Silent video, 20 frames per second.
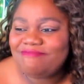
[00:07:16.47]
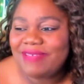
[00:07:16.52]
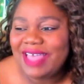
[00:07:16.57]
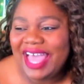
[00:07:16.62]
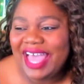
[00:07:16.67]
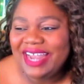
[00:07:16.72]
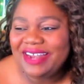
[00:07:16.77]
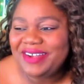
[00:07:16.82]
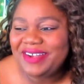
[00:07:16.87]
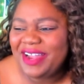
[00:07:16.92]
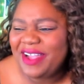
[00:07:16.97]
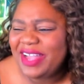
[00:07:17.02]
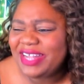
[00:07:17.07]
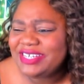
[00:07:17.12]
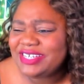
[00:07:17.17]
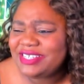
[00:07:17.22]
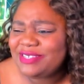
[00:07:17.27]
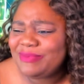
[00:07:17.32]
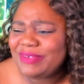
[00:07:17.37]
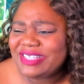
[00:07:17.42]
I don't know, I
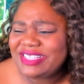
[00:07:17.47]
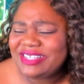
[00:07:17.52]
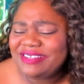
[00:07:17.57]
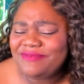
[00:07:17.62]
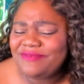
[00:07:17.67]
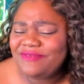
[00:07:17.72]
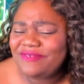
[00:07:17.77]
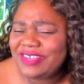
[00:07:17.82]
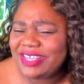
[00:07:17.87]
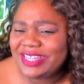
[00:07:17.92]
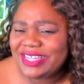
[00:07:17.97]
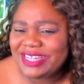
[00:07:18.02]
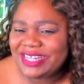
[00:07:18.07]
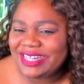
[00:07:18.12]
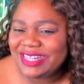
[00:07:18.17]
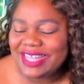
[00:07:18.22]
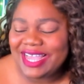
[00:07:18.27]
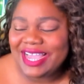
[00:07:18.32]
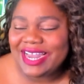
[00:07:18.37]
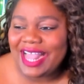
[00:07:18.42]
just wasn't
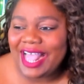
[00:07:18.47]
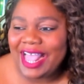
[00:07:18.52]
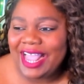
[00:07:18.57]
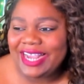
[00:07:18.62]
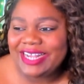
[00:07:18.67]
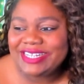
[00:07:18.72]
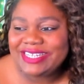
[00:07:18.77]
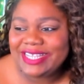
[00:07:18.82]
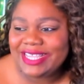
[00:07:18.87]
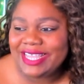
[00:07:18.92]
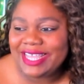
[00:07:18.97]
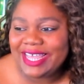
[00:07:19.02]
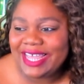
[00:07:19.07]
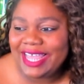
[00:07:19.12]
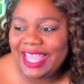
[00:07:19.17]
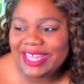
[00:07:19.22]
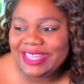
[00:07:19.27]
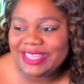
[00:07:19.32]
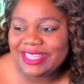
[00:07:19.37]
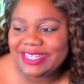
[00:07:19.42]
feeling that idea
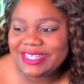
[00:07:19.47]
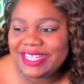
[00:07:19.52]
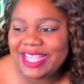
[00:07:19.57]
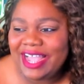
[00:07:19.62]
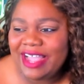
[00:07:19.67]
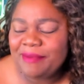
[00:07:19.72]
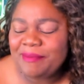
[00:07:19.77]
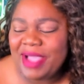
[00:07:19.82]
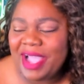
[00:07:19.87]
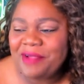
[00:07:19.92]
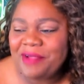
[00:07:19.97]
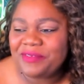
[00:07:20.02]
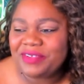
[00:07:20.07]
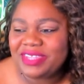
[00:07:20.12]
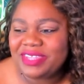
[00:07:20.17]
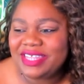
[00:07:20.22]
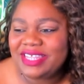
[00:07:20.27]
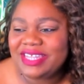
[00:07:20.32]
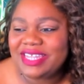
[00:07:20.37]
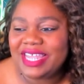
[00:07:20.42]
at the time. I
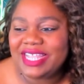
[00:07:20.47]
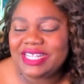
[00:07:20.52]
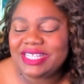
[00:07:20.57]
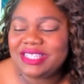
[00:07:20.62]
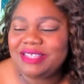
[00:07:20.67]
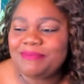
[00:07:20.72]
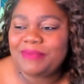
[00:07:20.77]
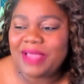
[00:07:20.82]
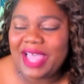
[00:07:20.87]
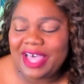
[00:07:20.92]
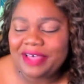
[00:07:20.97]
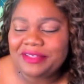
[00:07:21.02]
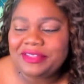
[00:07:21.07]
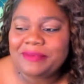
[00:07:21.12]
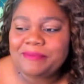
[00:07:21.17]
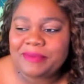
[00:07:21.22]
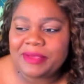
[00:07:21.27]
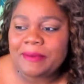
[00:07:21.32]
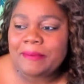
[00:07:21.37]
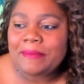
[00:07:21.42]
really liked how the
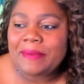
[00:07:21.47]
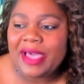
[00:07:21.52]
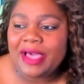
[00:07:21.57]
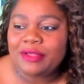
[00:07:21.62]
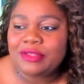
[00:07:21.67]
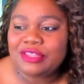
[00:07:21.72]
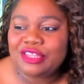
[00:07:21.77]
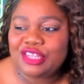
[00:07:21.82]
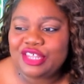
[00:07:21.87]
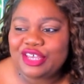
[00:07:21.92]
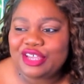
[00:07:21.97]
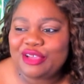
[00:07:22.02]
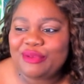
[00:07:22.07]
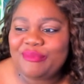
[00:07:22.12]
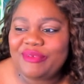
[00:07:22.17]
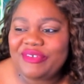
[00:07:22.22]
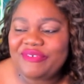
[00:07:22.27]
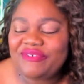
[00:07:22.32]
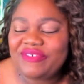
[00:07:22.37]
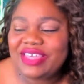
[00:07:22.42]
bump out looked
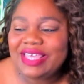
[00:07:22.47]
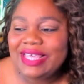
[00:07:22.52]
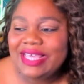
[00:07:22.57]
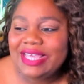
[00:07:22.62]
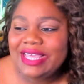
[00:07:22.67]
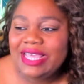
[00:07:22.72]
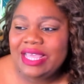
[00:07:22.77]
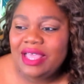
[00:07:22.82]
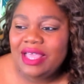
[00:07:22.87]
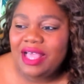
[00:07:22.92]
with